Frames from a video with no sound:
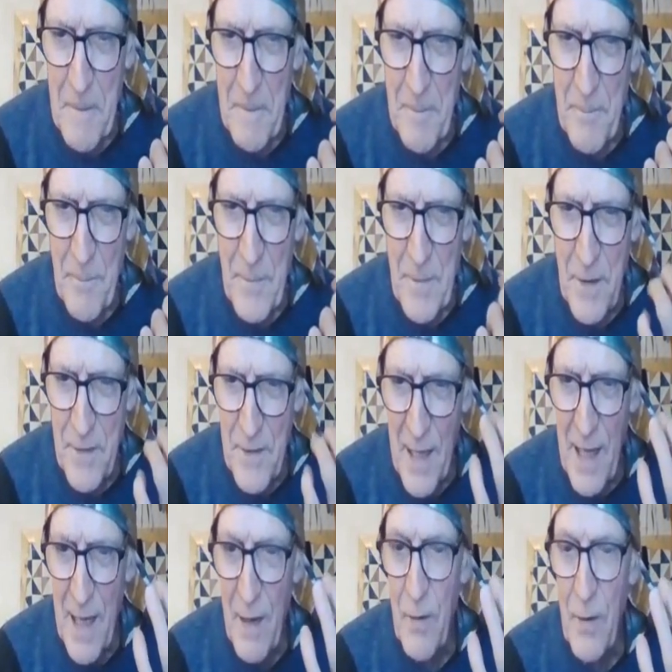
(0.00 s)
the
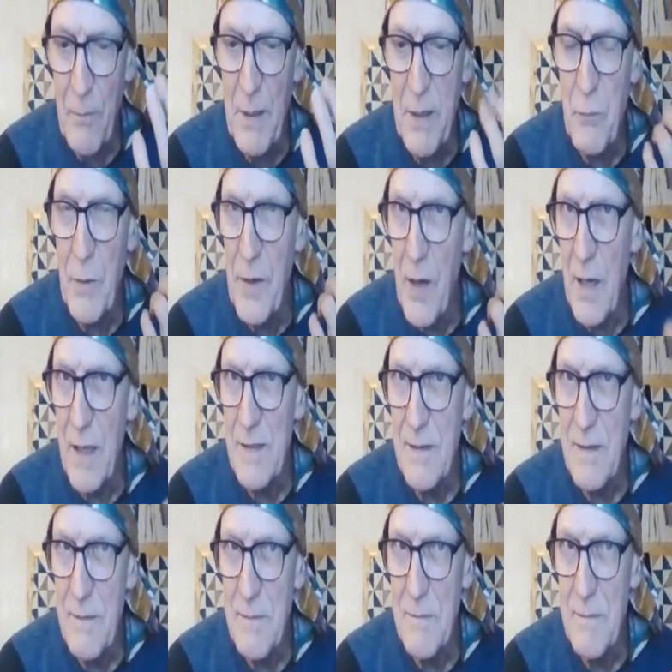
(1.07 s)
dialogue between us
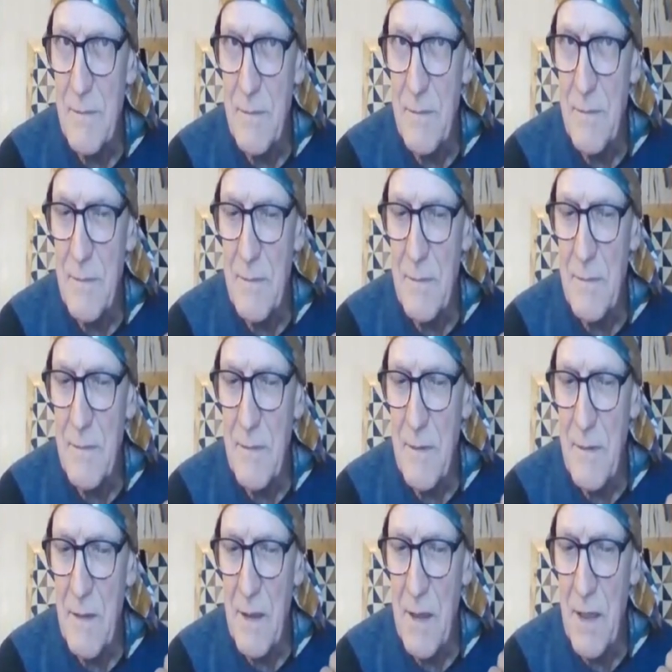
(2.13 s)

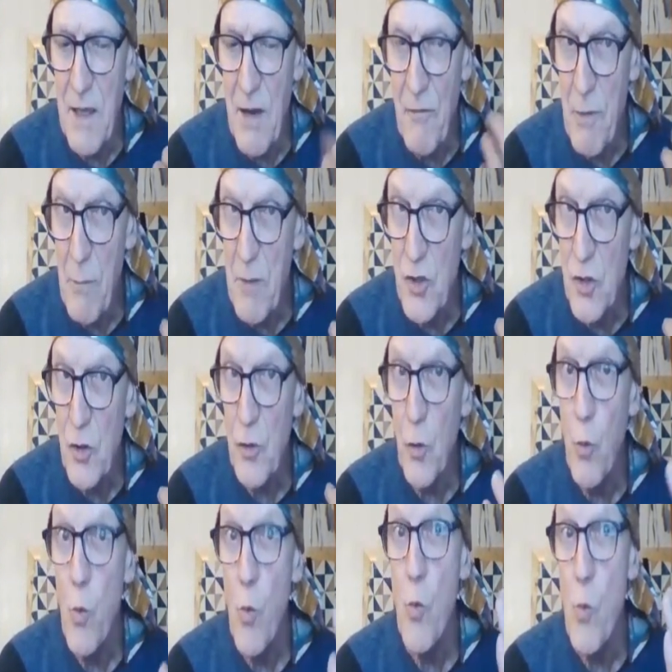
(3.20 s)
and the affirmation of
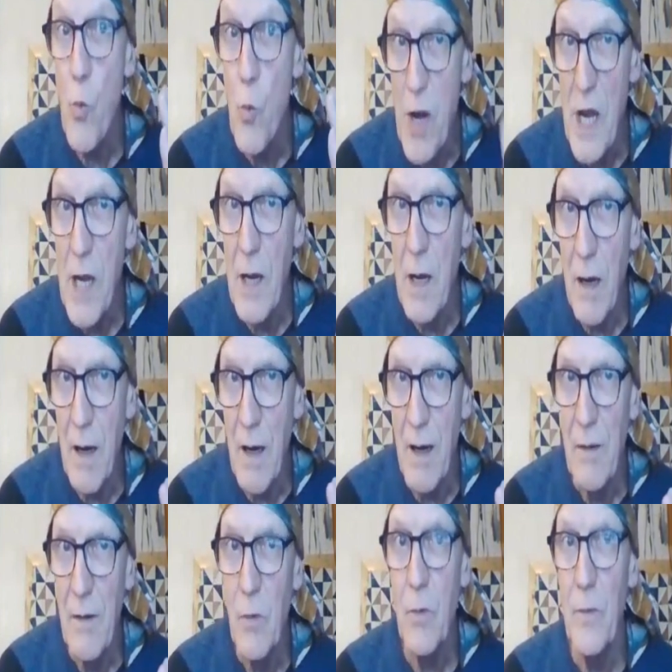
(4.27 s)
we are,
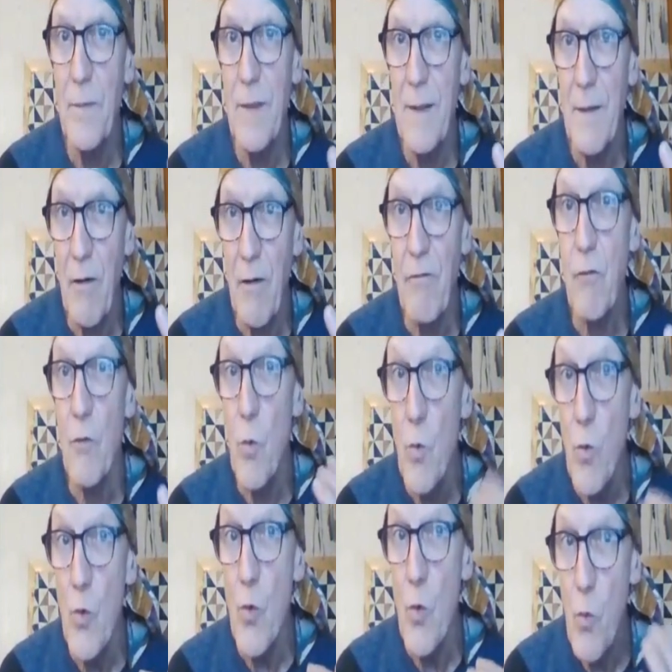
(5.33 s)
of who
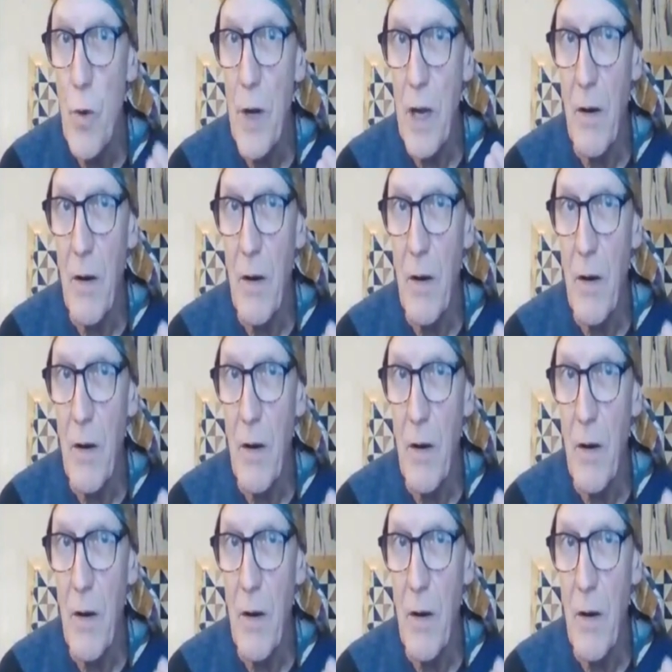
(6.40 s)
we are.